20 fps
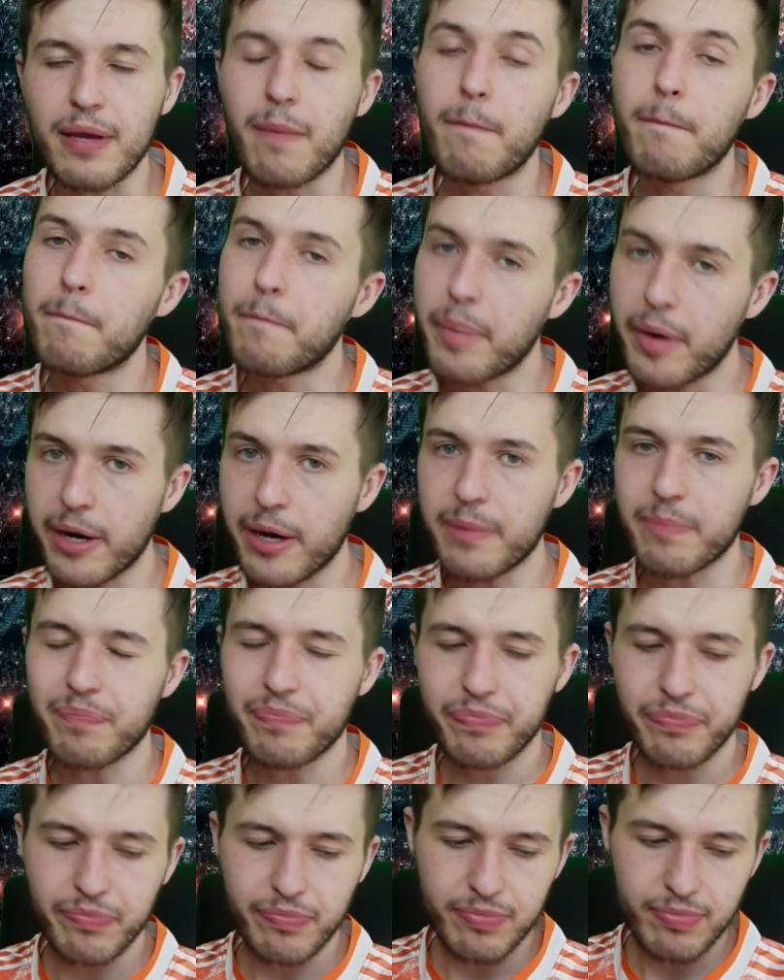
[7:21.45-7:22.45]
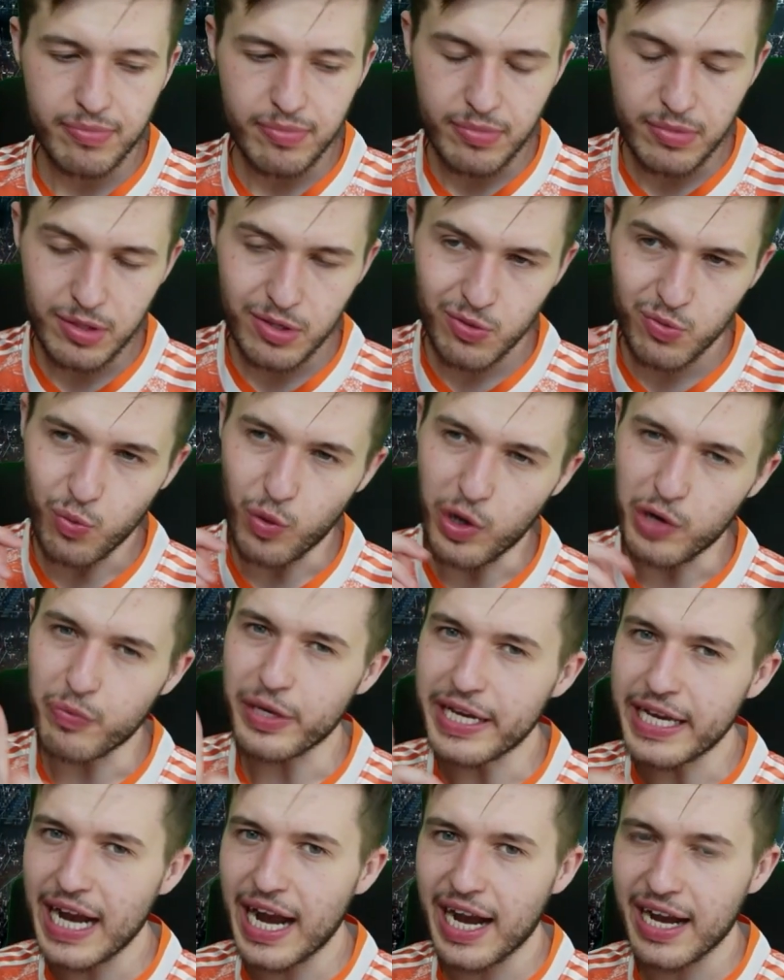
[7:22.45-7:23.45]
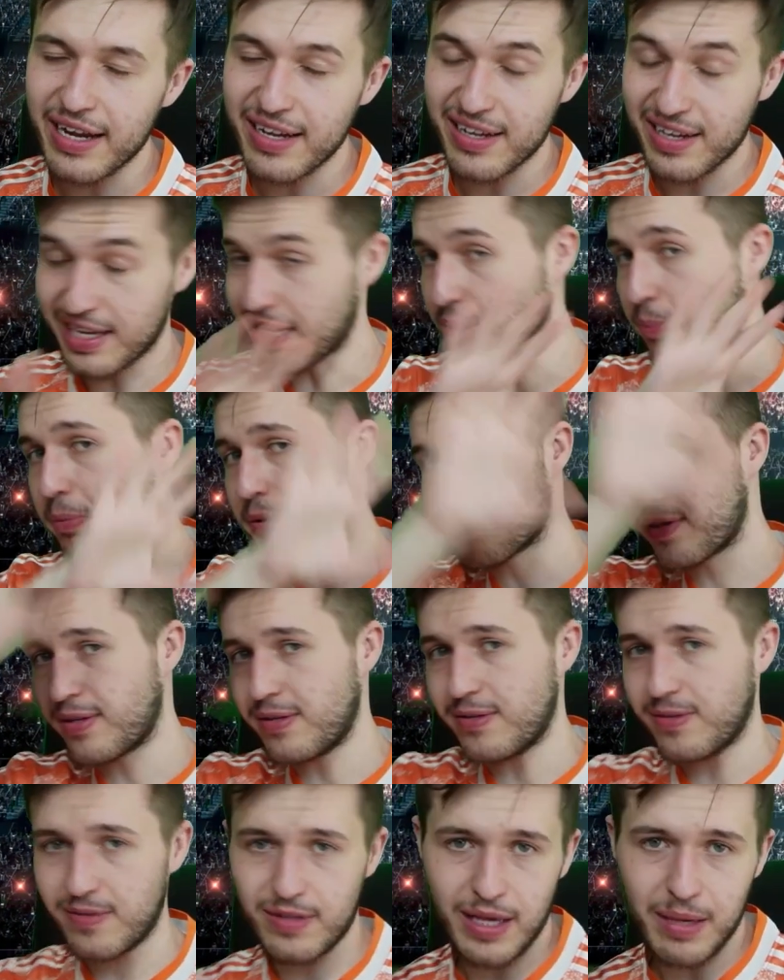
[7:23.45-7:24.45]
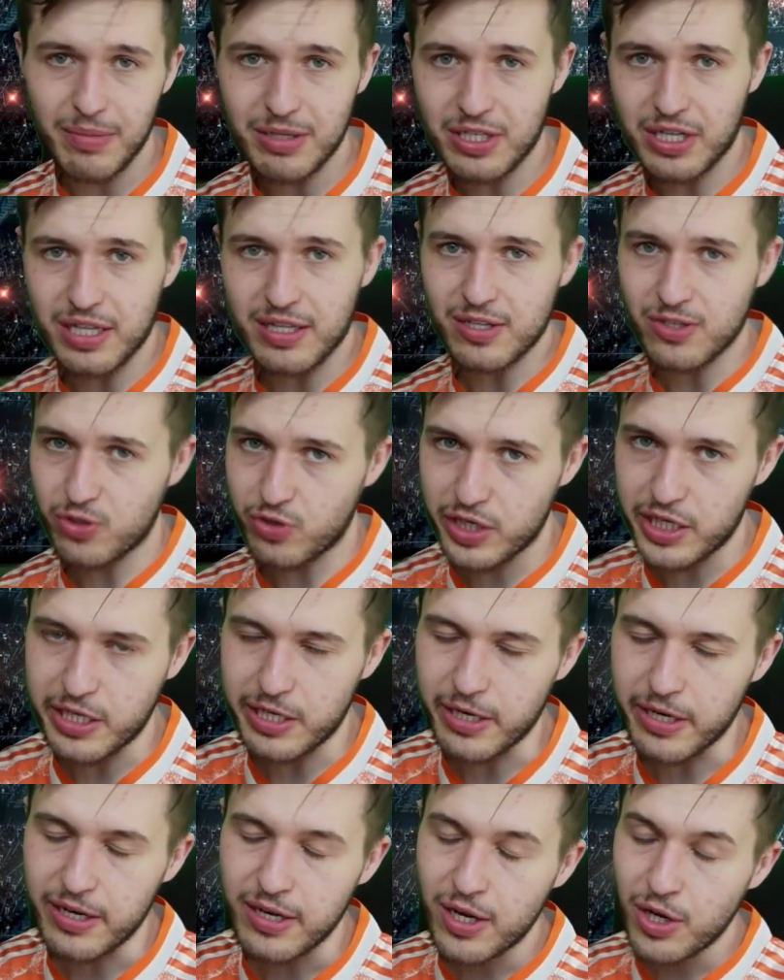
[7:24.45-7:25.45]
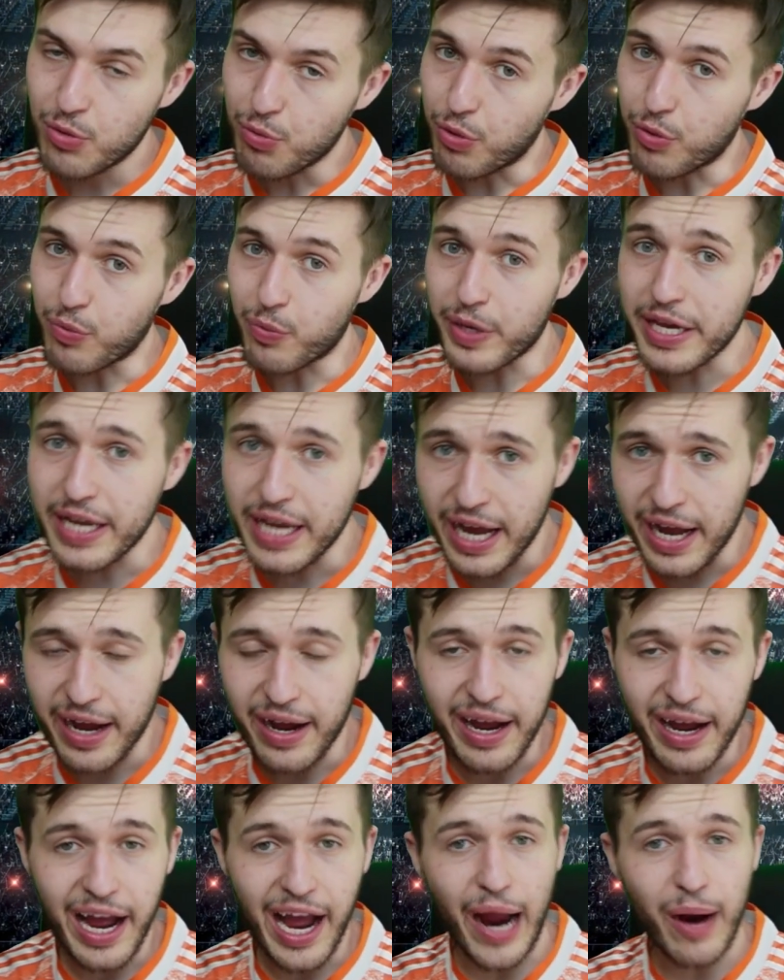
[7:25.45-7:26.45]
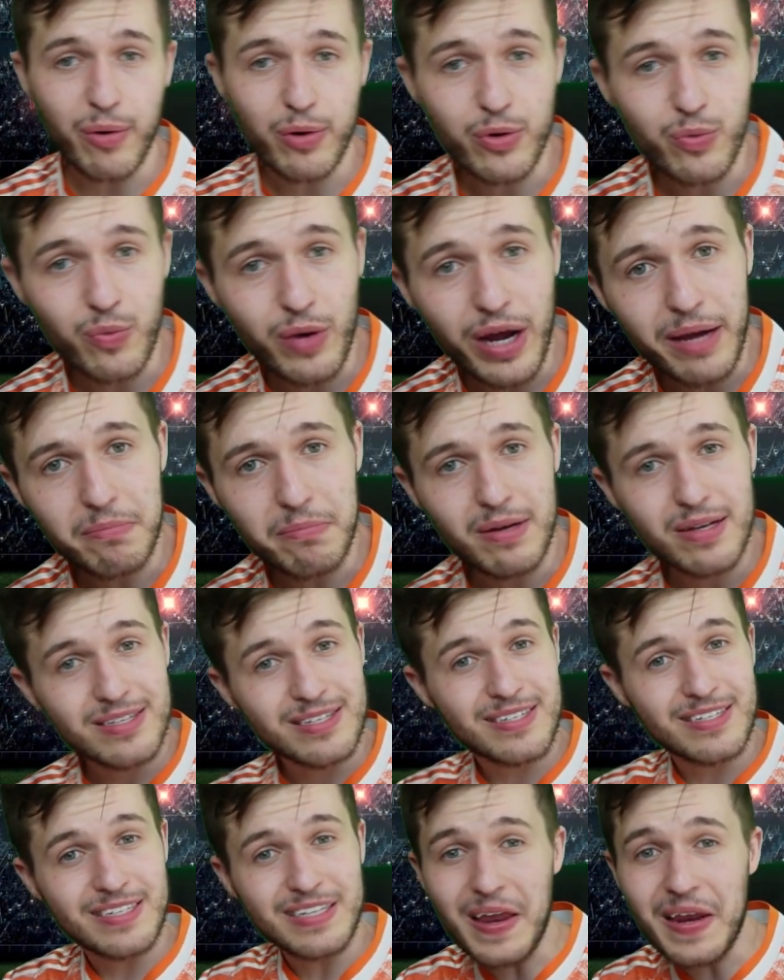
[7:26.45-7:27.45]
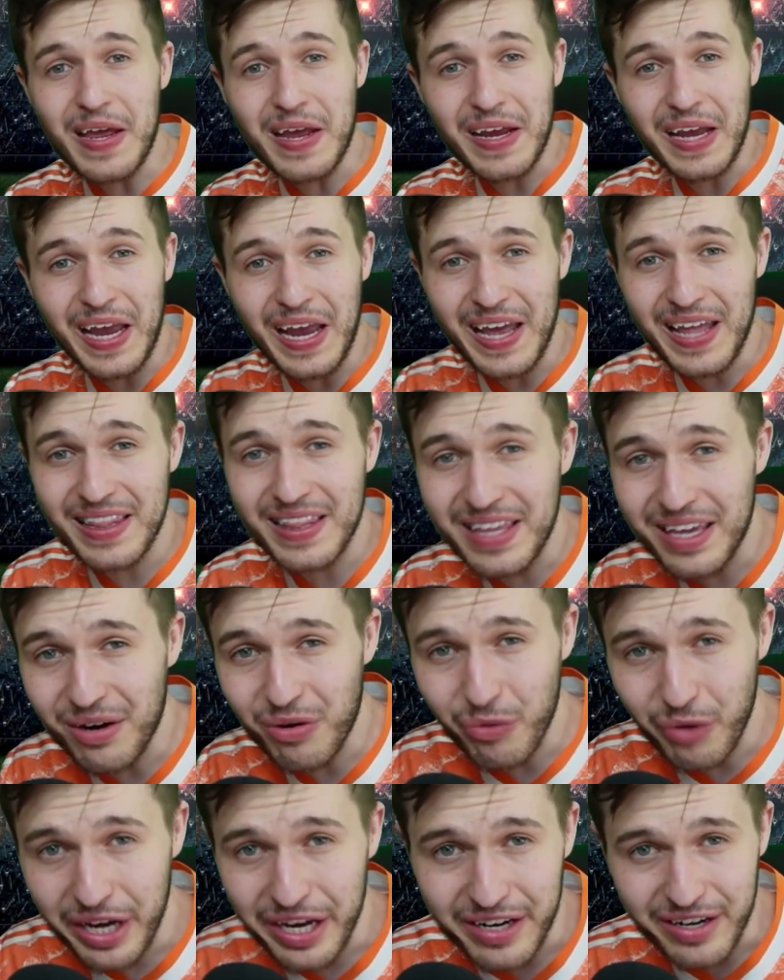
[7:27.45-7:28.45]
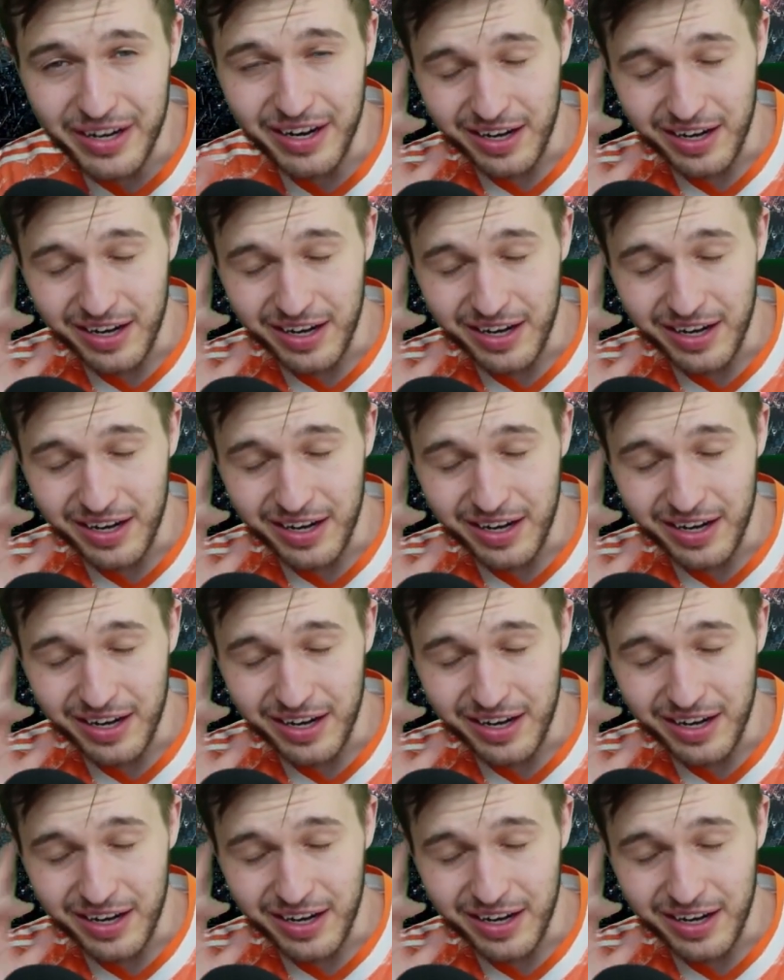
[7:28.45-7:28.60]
But when we got, and I'll put the image on the screen here, when we got Howard Webb sitting in the arena,